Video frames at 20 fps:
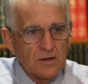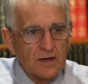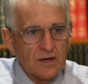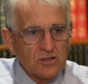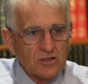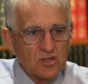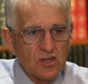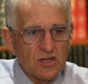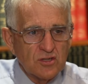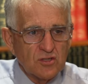
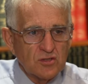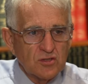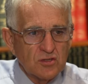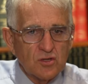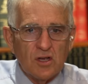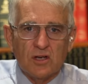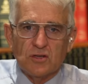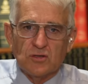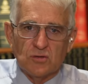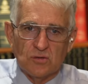assess the
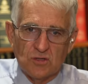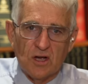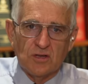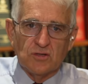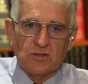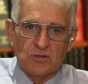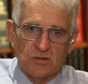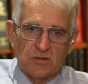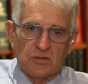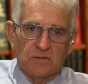social
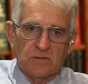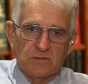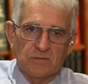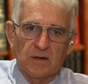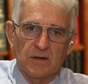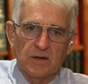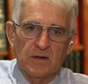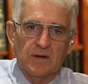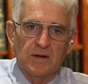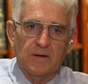justice of
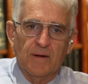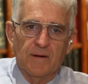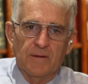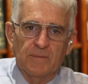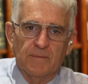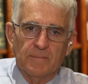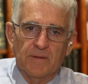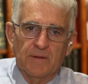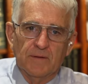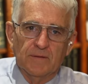Uh,
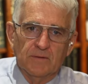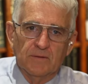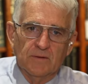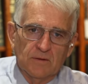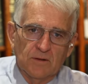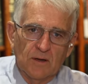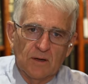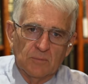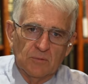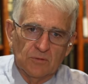the, the
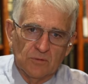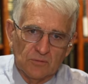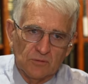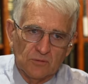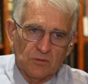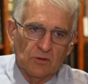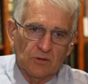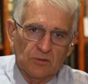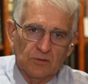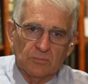numbers of
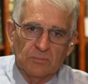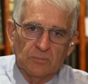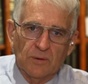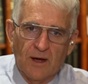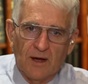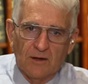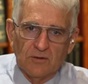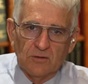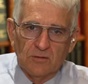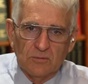trees and
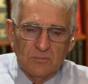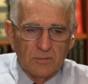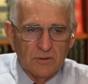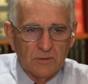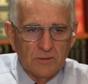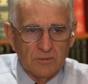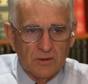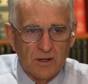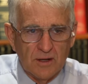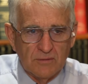parks that
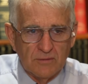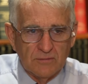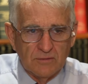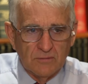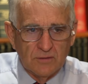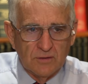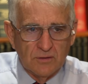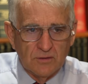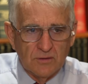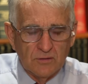people have in
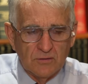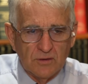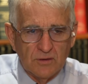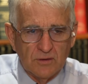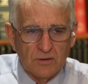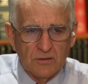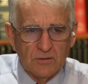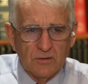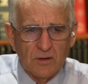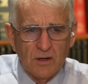various
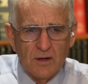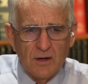areas.